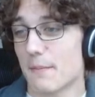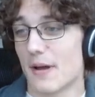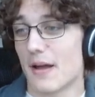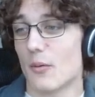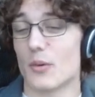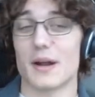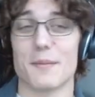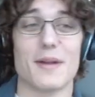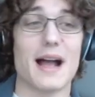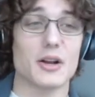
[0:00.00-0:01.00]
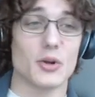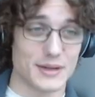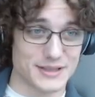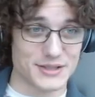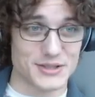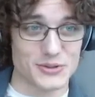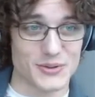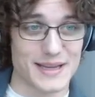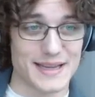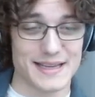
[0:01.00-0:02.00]
But what I'm not going to
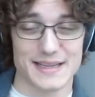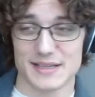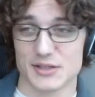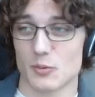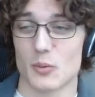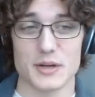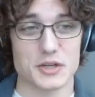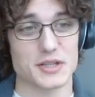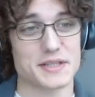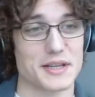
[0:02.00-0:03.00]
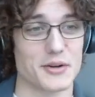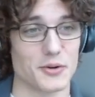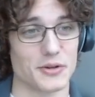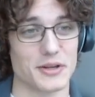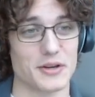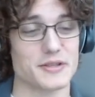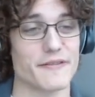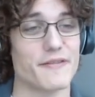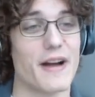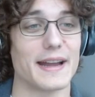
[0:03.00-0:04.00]
do is what we just did earlier,
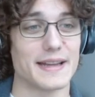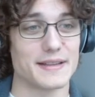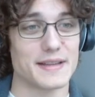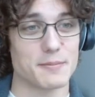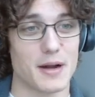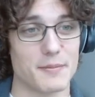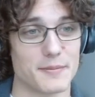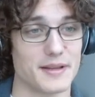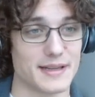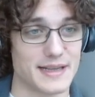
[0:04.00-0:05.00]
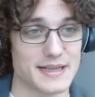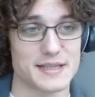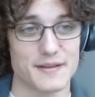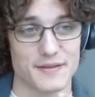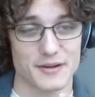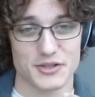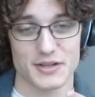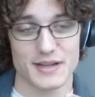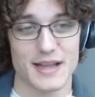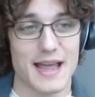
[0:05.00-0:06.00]
defining the probability density
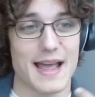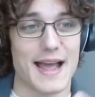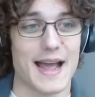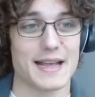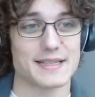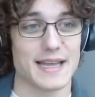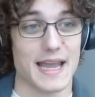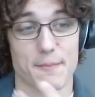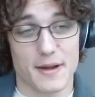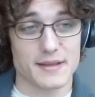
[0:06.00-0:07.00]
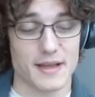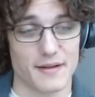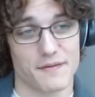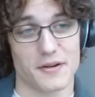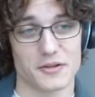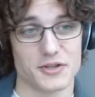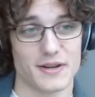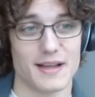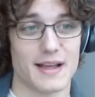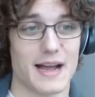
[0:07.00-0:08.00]
function as a Python
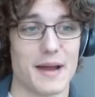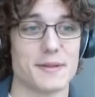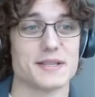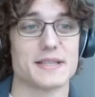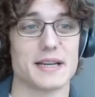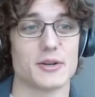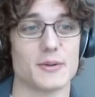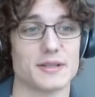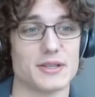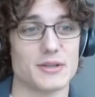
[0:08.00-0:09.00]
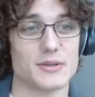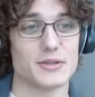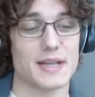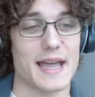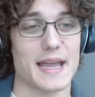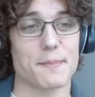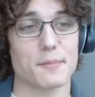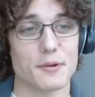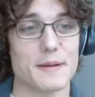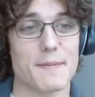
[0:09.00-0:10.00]
function. I'm instead going to use a
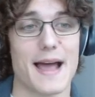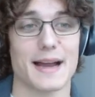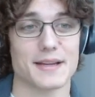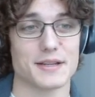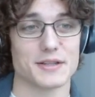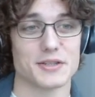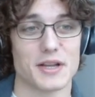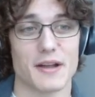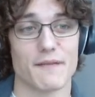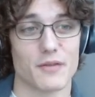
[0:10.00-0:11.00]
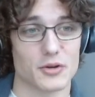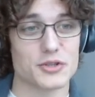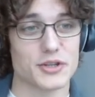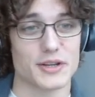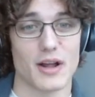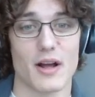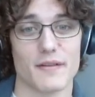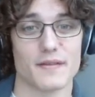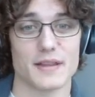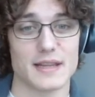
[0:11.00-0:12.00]
prepackaged version
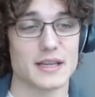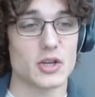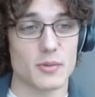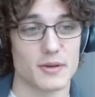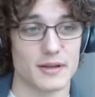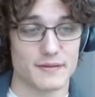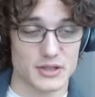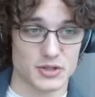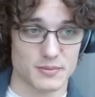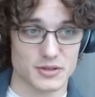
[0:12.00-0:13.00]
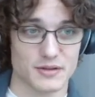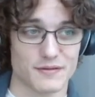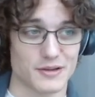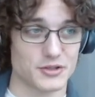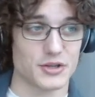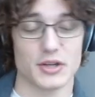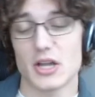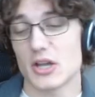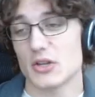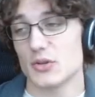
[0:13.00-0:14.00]
of the cumulative distribution function
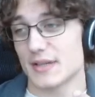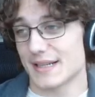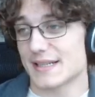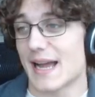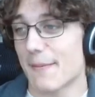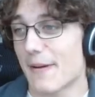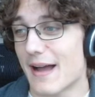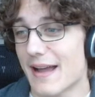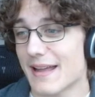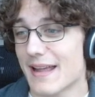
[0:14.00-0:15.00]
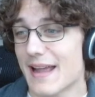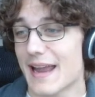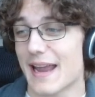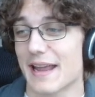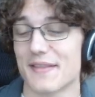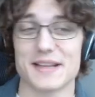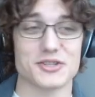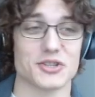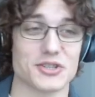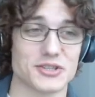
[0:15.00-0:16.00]
using SciPy. And
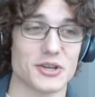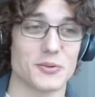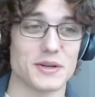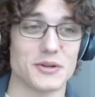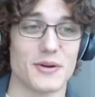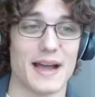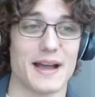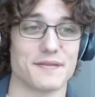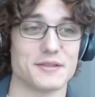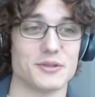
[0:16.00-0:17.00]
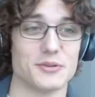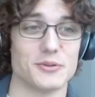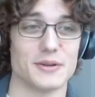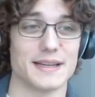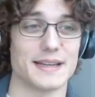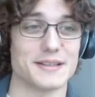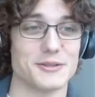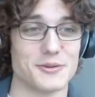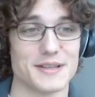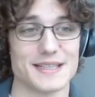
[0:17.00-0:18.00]
that's just so we don't have to get
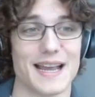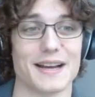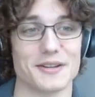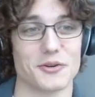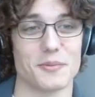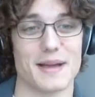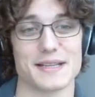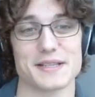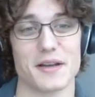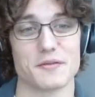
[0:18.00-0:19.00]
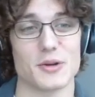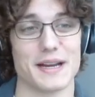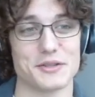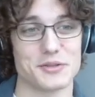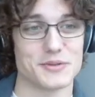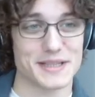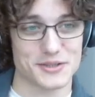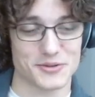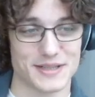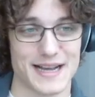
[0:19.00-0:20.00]
into the technical mess of trying to
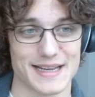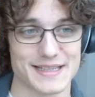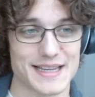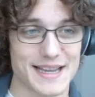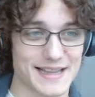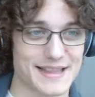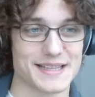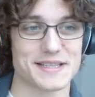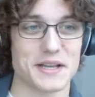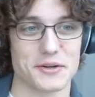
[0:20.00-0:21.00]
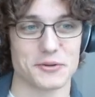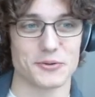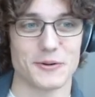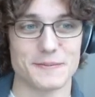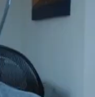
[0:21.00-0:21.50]
discretize this integral.